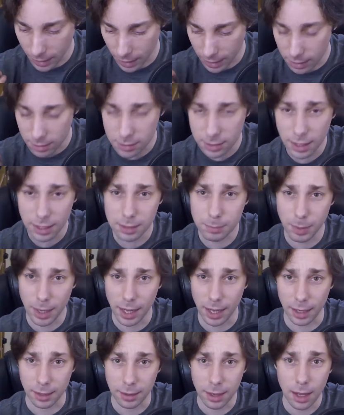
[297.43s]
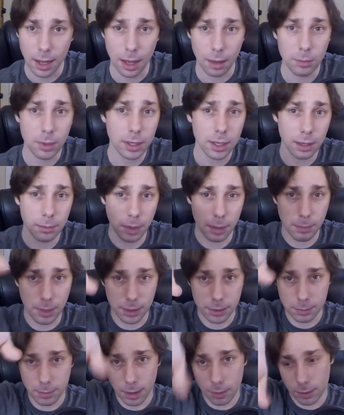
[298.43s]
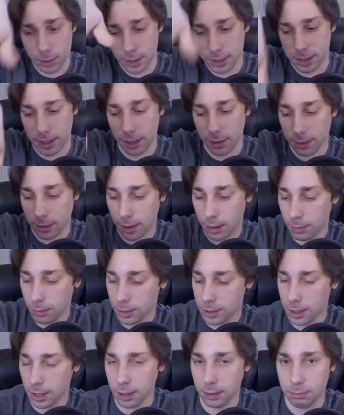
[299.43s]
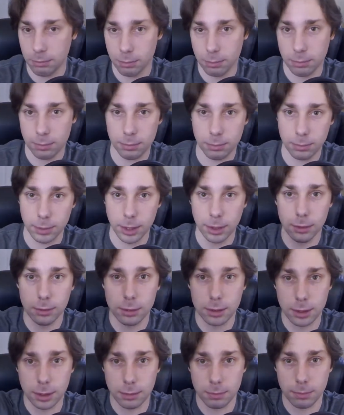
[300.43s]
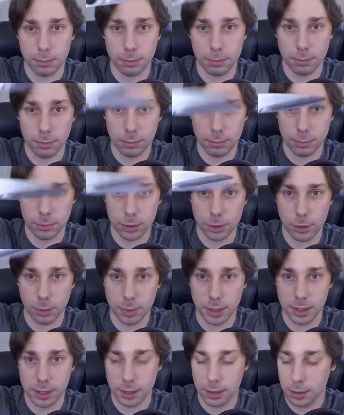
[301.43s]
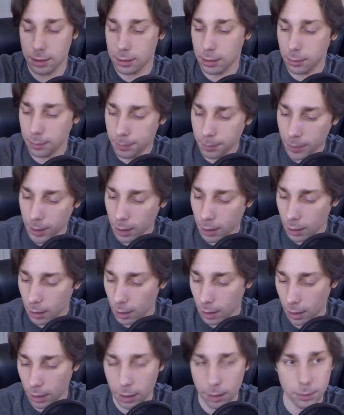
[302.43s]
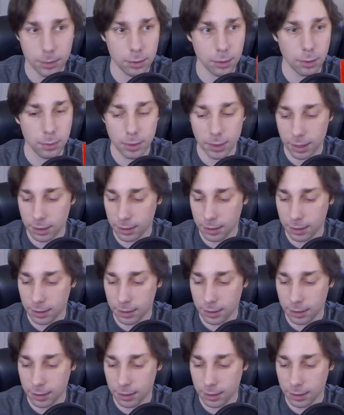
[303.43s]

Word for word: It doesn't taste bad. I'm looking at my mouse mat, which is down there, which I used the choppy scissors on to open